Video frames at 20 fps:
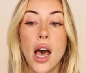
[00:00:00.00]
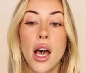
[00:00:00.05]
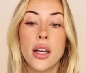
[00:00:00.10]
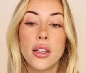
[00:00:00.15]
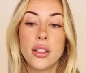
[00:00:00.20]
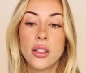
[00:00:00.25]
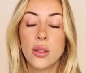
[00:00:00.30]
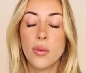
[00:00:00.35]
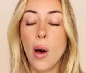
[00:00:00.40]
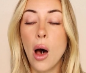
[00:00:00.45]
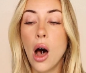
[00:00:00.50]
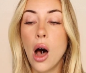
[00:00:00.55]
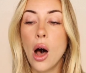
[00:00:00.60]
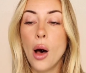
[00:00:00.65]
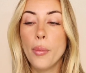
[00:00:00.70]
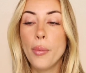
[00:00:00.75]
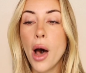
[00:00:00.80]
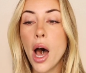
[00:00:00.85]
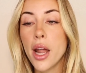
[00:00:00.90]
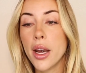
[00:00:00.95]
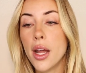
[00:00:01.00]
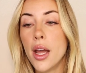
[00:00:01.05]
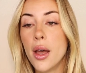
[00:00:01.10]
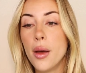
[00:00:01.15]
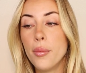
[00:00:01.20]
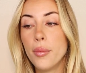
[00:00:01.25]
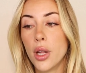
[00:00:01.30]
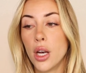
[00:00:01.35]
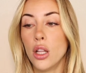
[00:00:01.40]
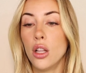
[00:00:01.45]
a small
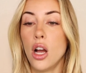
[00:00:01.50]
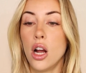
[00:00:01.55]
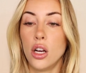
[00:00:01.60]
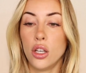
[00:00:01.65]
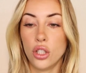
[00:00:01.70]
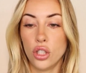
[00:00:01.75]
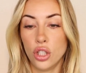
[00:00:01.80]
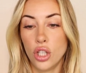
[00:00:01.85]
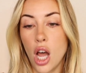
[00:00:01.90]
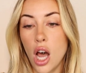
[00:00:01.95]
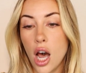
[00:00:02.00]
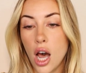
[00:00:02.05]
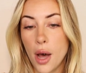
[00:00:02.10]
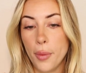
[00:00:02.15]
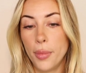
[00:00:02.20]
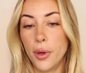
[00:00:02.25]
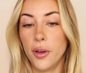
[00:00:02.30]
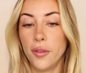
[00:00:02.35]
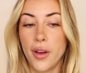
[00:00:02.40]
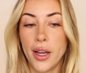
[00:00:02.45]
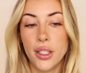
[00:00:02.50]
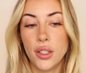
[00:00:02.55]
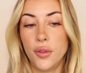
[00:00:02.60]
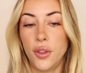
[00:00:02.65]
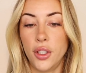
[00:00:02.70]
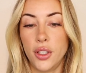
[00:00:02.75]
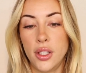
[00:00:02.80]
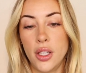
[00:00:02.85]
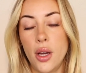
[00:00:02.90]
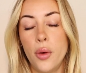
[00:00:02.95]
bottom but a large top, or vice
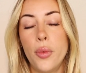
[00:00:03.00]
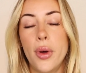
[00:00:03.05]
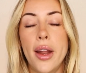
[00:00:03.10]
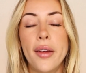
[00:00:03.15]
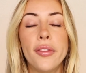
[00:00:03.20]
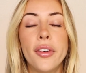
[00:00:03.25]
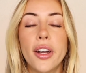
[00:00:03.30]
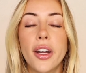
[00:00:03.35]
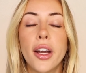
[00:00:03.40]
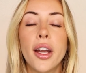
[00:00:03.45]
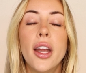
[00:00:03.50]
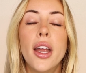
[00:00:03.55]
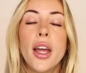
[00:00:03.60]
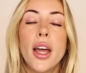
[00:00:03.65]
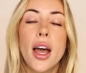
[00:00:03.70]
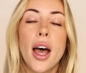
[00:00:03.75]
versa, whatever,